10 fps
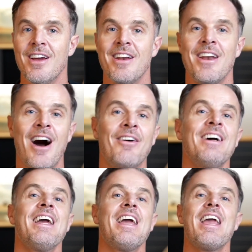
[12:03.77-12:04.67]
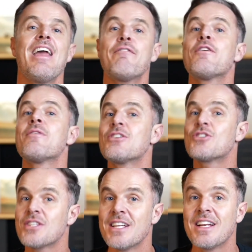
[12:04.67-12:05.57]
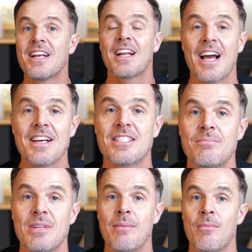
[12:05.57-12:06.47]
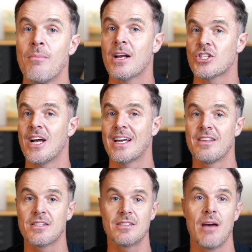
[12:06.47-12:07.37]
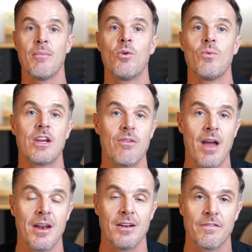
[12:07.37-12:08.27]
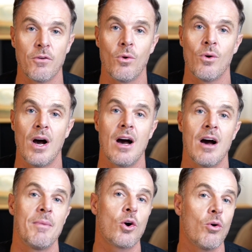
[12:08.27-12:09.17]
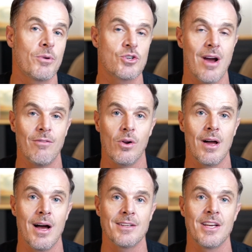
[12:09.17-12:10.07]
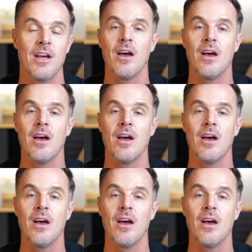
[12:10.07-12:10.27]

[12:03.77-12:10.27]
Now, if you're interested in a custom demo, much like this demo we created for um, a corporate travel client,